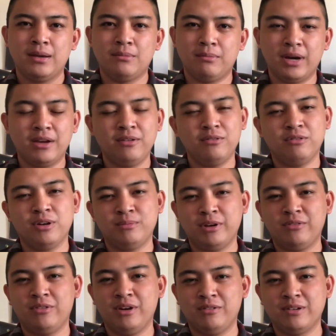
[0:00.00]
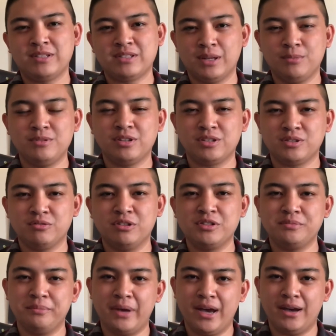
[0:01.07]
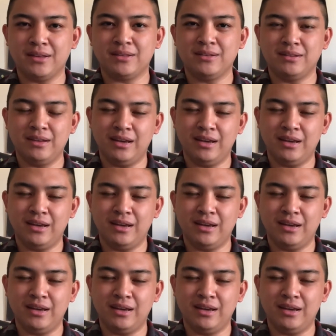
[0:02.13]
one of my favorite subjects was math.